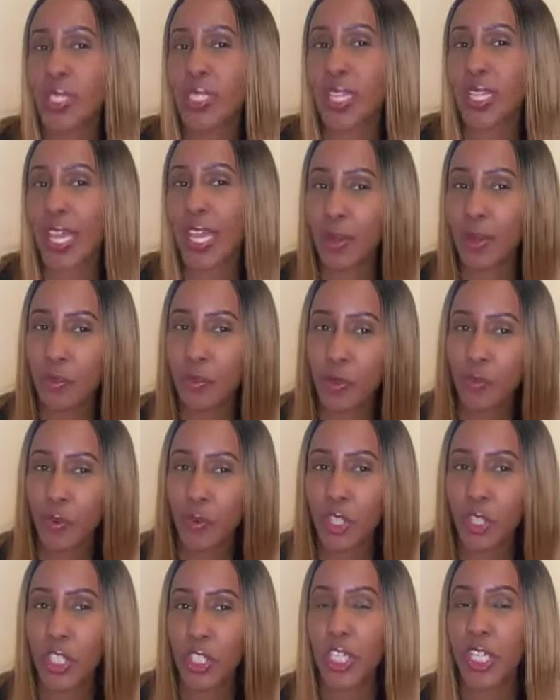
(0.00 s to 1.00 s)
saying before
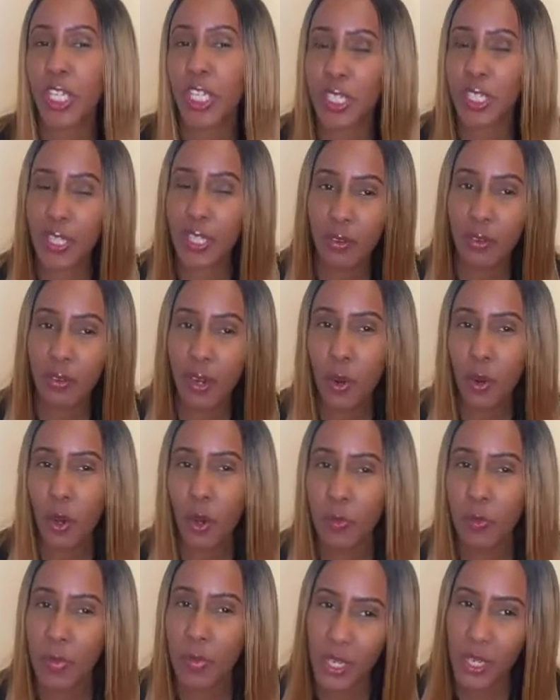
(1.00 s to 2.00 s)
she hit the
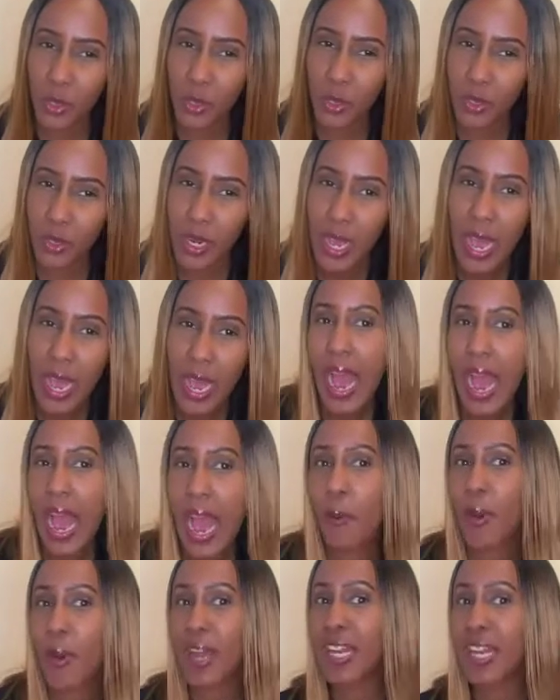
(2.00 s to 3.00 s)
record button. I
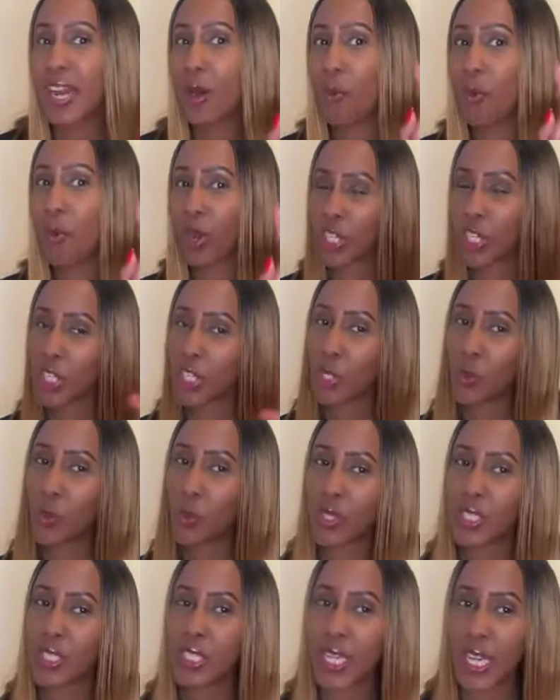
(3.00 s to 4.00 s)
wonder what she
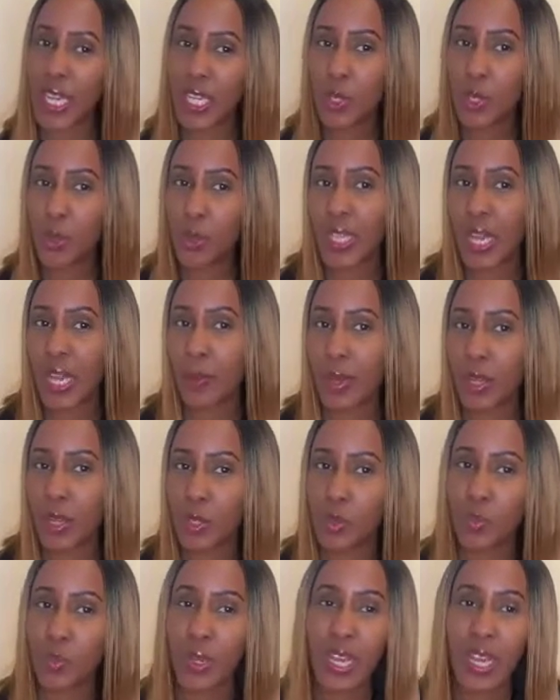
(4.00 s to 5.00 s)
was saying to Zama
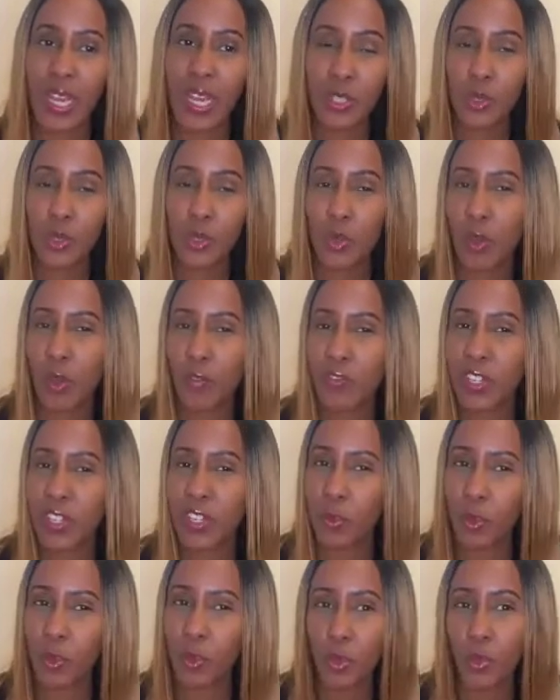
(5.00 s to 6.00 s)
to make her so
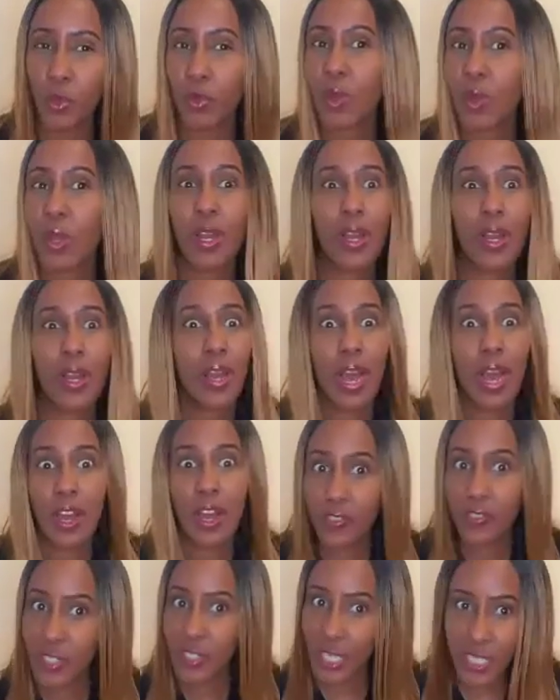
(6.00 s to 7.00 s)
comfortable to
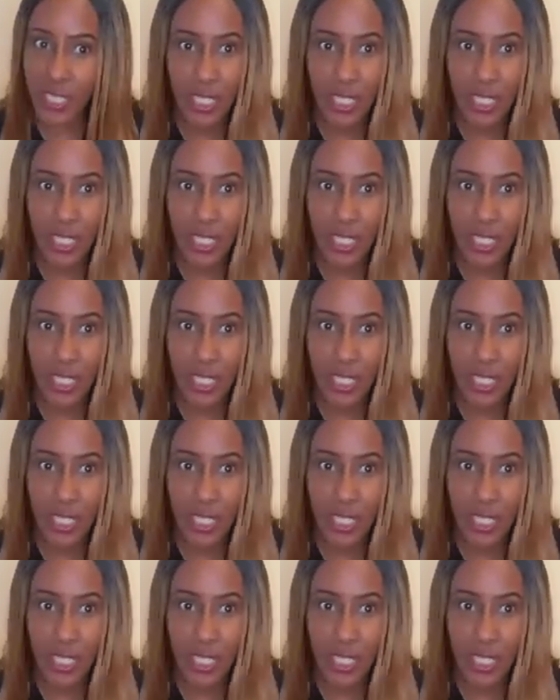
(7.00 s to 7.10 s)
have such a